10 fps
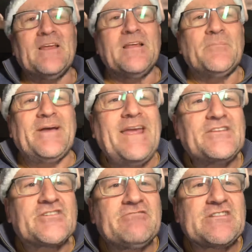But
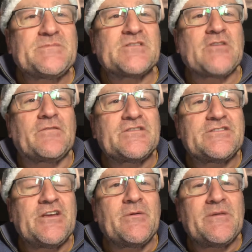each Christmas offers
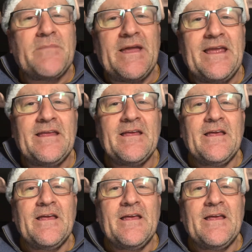you and me